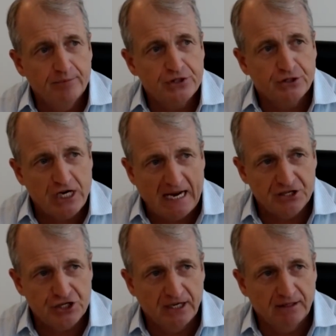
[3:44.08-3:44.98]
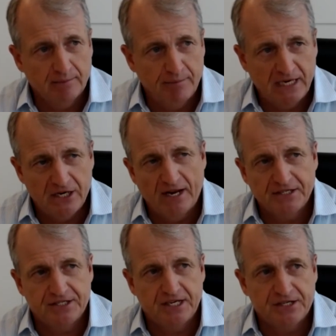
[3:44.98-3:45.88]
challenging media
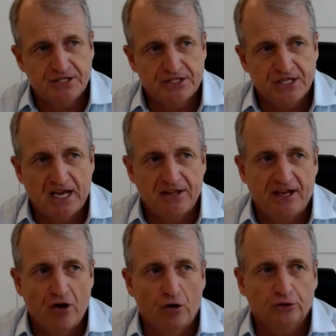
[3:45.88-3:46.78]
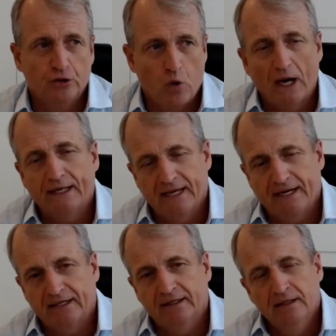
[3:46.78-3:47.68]
entities to say they're not quite
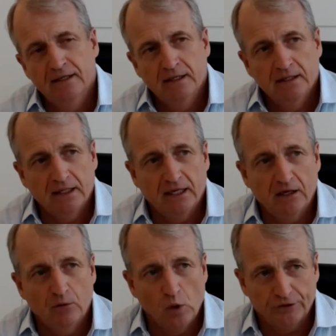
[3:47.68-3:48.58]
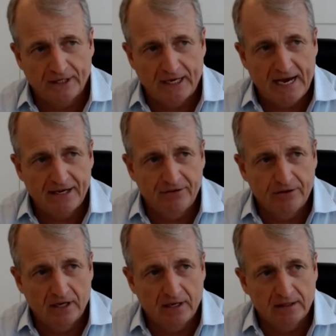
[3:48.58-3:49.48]
getting what they had in
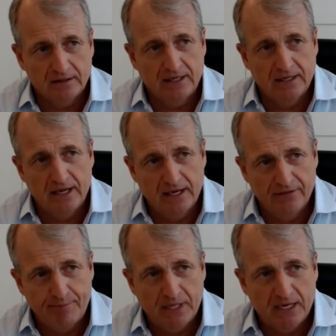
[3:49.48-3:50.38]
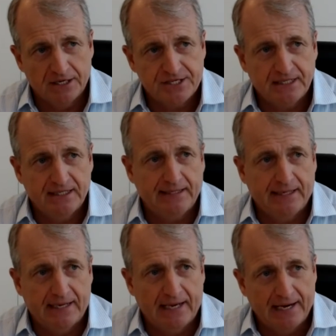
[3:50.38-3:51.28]
the past.
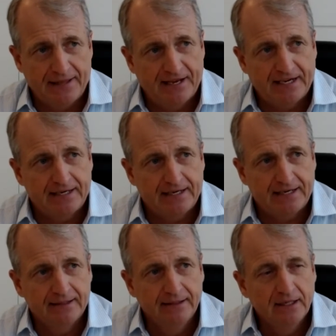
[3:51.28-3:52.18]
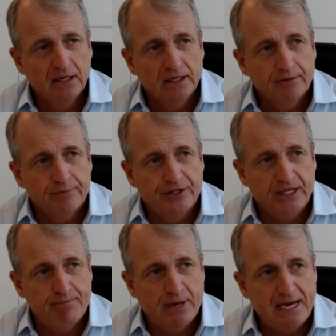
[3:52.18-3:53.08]
And I think
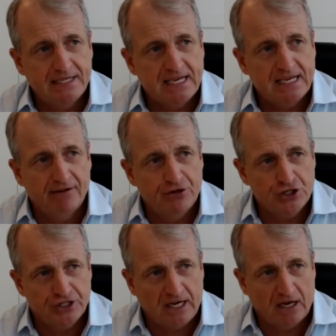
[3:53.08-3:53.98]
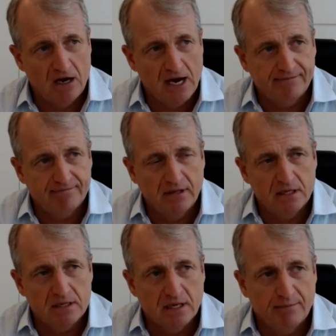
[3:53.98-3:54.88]
the pay television decline
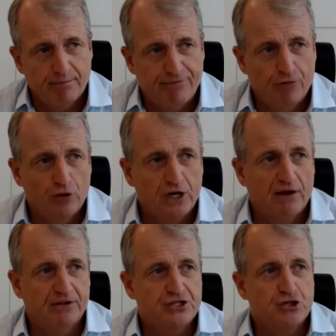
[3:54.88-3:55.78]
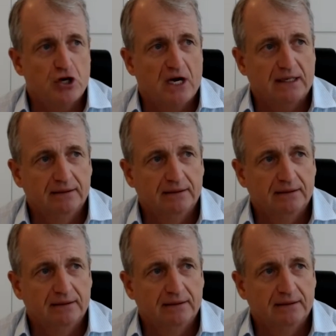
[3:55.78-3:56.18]
before COVID struck